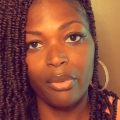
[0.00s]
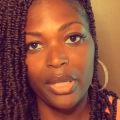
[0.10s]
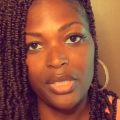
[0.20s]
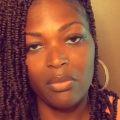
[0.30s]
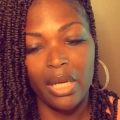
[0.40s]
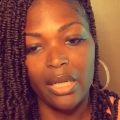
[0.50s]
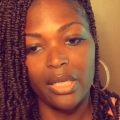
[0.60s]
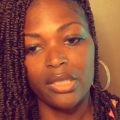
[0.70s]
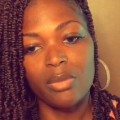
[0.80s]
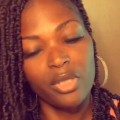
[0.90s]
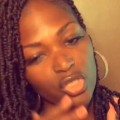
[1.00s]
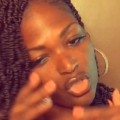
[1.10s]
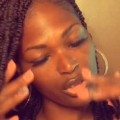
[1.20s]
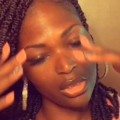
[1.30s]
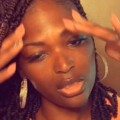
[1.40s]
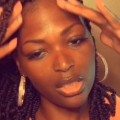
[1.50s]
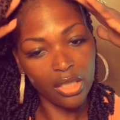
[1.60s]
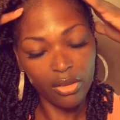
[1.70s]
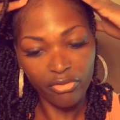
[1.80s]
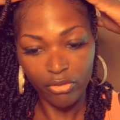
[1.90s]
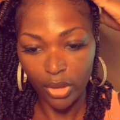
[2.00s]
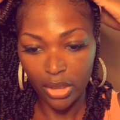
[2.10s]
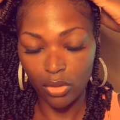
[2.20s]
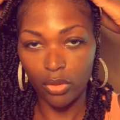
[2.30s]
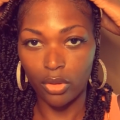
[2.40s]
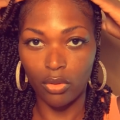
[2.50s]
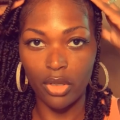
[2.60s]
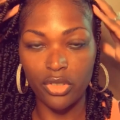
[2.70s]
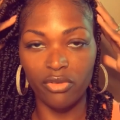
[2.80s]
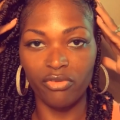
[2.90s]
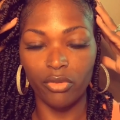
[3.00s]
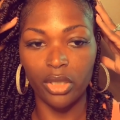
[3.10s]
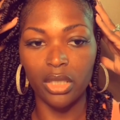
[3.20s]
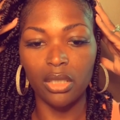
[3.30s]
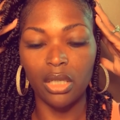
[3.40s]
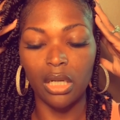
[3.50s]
of braids in my head, especially in the front, going across the front.